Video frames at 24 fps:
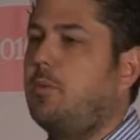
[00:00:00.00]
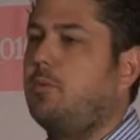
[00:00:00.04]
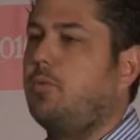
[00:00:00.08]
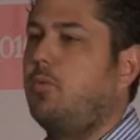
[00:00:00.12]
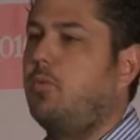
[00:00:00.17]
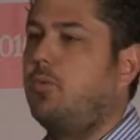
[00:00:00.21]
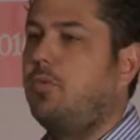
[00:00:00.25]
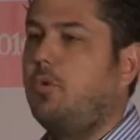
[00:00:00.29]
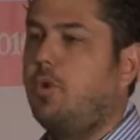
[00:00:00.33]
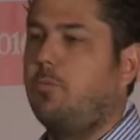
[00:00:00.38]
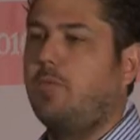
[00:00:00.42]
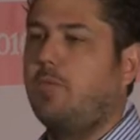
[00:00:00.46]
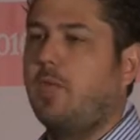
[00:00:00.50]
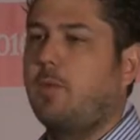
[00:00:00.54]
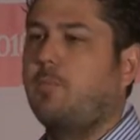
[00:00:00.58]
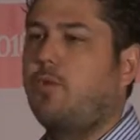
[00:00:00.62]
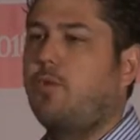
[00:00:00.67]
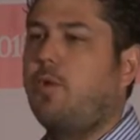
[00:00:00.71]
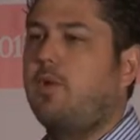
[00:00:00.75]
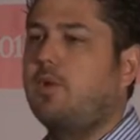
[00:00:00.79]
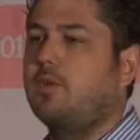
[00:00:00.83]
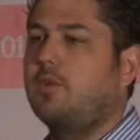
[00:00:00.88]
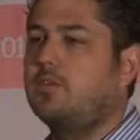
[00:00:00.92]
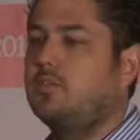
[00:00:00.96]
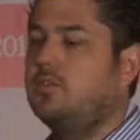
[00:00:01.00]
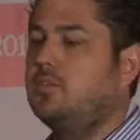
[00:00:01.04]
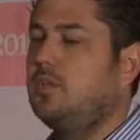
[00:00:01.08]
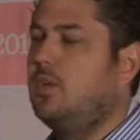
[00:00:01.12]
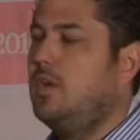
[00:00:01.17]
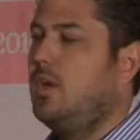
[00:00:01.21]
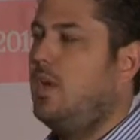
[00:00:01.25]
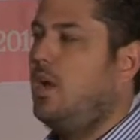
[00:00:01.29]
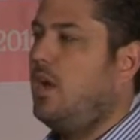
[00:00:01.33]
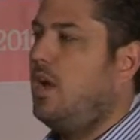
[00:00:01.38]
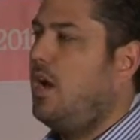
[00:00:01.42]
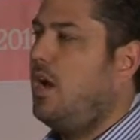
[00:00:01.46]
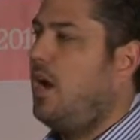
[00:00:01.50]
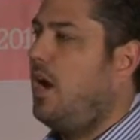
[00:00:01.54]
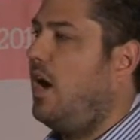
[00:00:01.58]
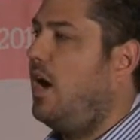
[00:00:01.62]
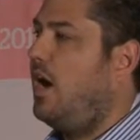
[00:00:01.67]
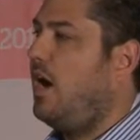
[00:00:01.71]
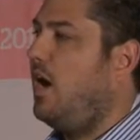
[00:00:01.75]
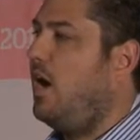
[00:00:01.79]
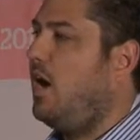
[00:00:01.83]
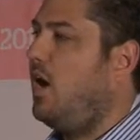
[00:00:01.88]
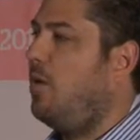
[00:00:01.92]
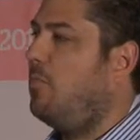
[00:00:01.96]
people to adopt their product,
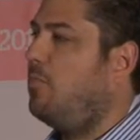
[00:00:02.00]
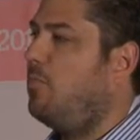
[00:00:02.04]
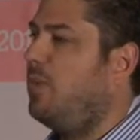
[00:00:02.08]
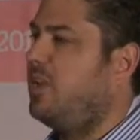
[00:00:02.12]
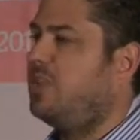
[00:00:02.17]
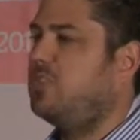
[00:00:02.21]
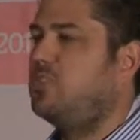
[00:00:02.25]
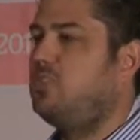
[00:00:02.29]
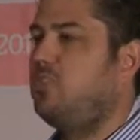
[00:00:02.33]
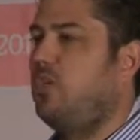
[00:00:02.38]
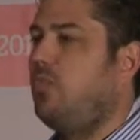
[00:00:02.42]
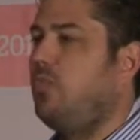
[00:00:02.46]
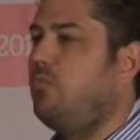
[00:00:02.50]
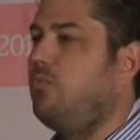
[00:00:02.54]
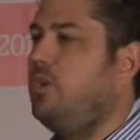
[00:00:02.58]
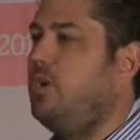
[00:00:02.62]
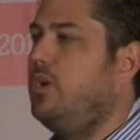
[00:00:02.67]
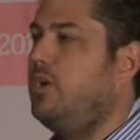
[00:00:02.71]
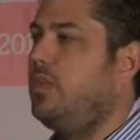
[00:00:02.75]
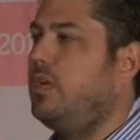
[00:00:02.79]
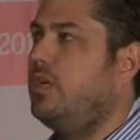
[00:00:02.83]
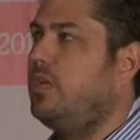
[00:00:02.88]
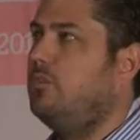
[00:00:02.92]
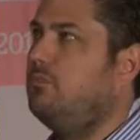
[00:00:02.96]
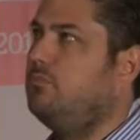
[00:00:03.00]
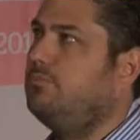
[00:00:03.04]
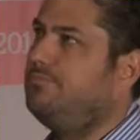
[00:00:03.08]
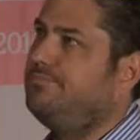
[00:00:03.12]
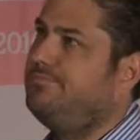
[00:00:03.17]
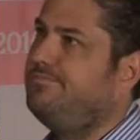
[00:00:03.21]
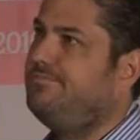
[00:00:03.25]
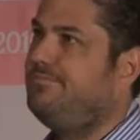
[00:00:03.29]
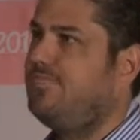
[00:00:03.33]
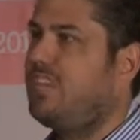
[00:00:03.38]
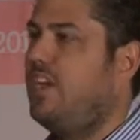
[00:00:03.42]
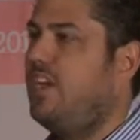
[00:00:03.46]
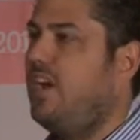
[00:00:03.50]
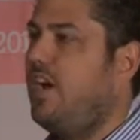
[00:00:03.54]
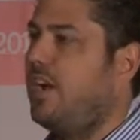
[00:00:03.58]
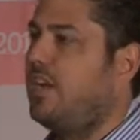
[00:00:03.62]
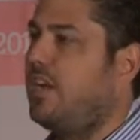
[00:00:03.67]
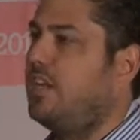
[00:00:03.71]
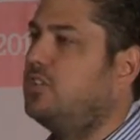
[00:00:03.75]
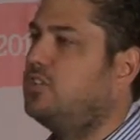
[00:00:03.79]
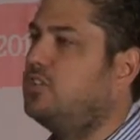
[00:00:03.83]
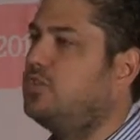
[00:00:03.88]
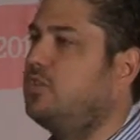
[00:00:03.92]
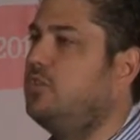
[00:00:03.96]
but it's not really, I
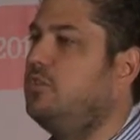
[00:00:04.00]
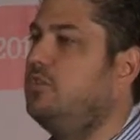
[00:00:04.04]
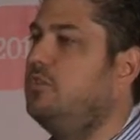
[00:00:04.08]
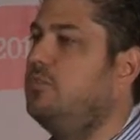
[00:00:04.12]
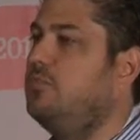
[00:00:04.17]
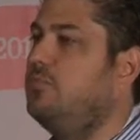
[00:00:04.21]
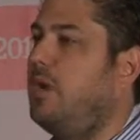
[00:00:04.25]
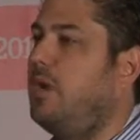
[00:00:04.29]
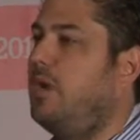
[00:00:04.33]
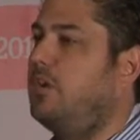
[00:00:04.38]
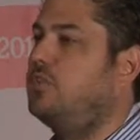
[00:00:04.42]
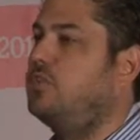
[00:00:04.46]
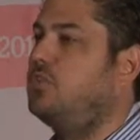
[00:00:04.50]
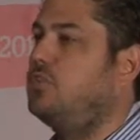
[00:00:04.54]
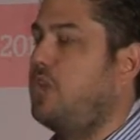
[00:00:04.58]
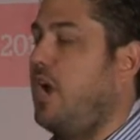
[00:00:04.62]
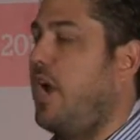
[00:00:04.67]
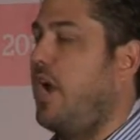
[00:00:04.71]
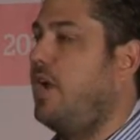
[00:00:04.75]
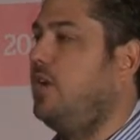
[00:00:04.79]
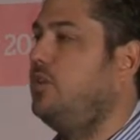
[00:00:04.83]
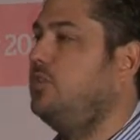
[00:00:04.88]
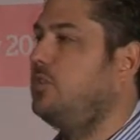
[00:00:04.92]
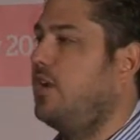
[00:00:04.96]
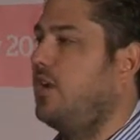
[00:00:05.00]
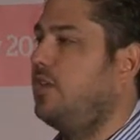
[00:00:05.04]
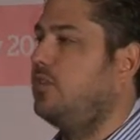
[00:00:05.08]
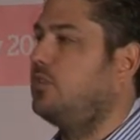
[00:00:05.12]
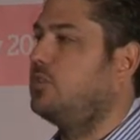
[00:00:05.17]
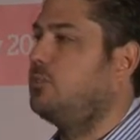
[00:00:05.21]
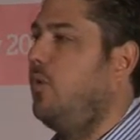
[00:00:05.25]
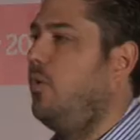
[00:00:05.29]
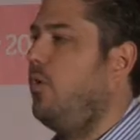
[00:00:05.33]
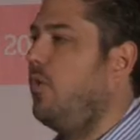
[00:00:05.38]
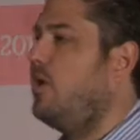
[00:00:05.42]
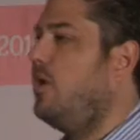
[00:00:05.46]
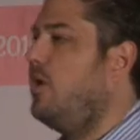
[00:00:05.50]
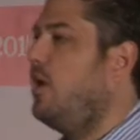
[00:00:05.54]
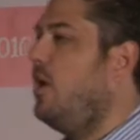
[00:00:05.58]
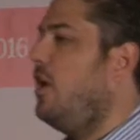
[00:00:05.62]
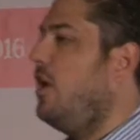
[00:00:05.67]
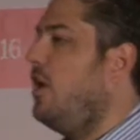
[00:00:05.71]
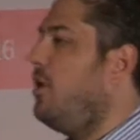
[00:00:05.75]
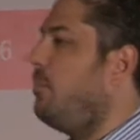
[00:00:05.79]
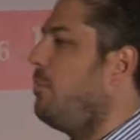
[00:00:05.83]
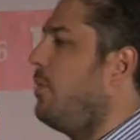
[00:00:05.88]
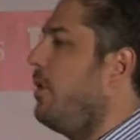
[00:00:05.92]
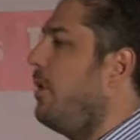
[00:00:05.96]
guess, too much changed at this point,
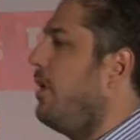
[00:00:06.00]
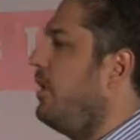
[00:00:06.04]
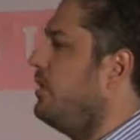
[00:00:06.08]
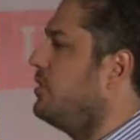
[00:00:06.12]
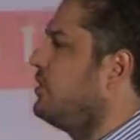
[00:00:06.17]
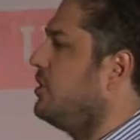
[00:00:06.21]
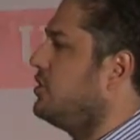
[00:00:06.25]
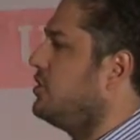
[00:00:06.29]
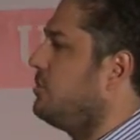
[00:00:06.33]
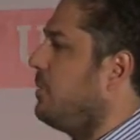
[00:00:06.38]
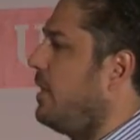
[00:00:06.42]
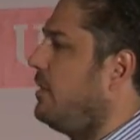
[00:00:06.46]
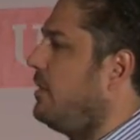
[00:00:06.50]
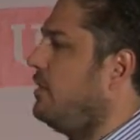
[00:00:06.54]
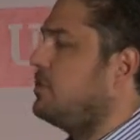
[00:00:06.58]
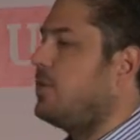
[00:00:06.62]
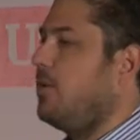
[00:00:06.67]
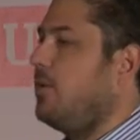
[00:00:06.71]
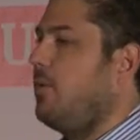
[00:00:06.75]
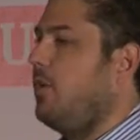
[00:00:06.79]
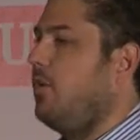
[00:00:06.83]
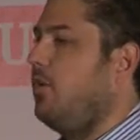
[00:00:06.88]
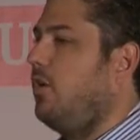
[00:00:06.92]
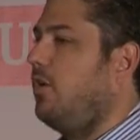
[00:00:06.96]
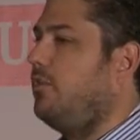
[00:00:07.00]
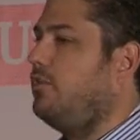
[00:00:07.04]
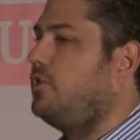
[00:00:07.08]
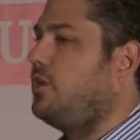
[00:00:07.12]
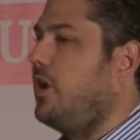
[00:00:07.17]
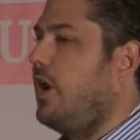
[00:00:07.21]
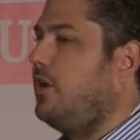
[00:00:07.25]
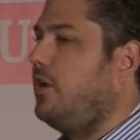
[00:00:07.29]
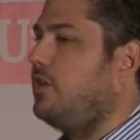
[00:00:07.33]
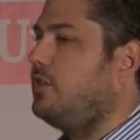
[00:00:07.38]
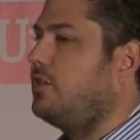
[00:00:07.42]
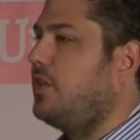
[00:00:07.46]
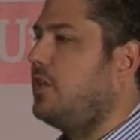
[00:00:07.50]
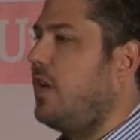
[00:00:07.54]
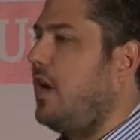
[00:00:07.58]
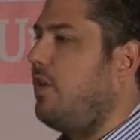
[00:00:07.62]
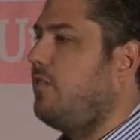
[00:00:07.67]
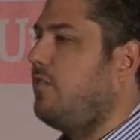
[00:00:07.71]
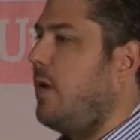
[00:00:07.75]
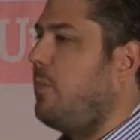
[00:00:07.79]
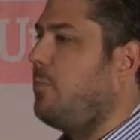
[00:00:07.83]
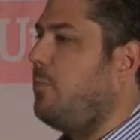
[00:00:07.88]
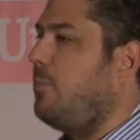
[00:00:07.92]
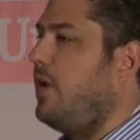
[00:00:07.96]
but I anticipate there's going to be a lot of changes out
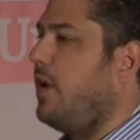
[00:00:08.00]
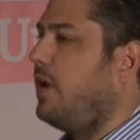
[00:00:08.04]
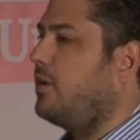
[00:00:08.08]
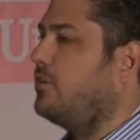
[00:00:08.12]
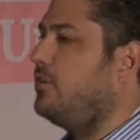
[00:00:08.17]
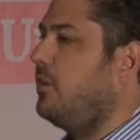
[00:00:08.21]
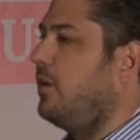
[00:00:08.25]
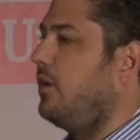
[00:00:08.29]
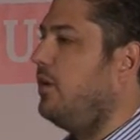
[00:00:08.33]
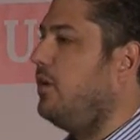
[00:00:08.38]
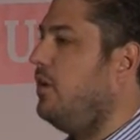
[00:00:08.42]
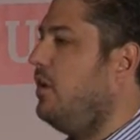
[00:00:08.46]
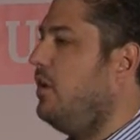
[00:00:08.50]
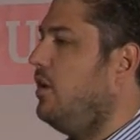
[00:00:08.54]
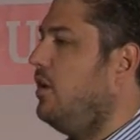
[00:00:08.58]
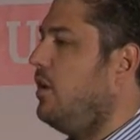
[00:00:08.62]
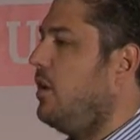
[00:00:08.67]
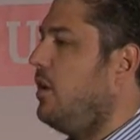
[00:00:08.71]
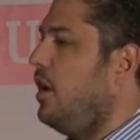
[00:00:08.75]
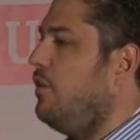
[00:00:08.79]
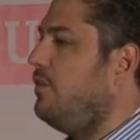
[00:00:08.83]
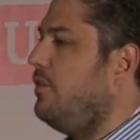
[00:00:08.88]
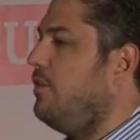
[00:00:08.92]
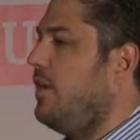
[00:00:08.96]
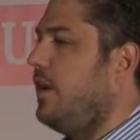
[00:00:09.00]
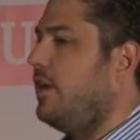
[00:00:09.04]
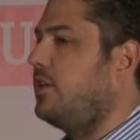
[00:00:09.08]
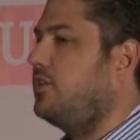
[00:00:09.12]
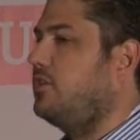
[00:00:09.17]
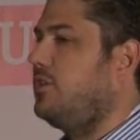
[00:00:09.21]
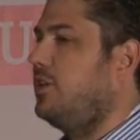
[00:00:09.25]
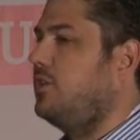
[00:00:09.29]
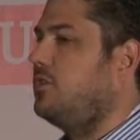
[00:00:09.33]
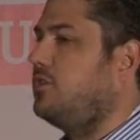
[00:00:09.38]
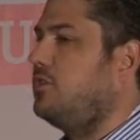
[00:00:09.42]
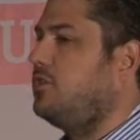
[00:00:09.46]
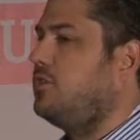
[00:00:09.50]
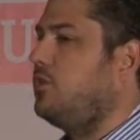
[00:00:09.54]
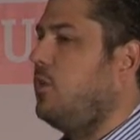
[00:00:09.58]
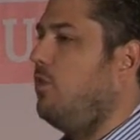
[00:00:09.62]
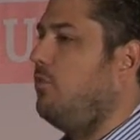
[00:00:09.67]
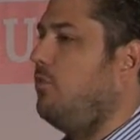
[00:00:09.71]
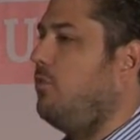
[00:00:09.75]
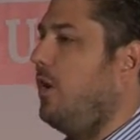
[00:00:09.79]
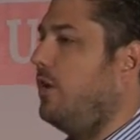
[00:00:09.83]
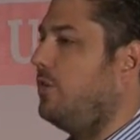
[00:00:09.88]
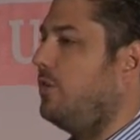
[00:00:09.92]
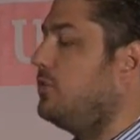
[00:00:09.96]
of app indexing over the next 6 to
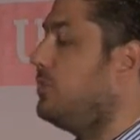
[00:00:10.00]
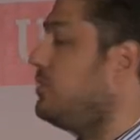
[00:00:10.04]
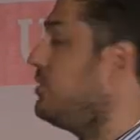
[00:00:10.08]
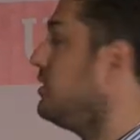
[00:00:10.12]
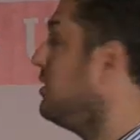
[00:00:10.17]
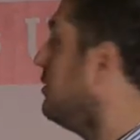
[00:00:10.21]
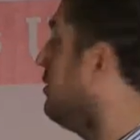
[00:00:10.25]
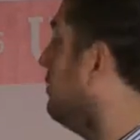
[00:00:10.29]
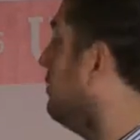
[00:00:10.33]
12 months.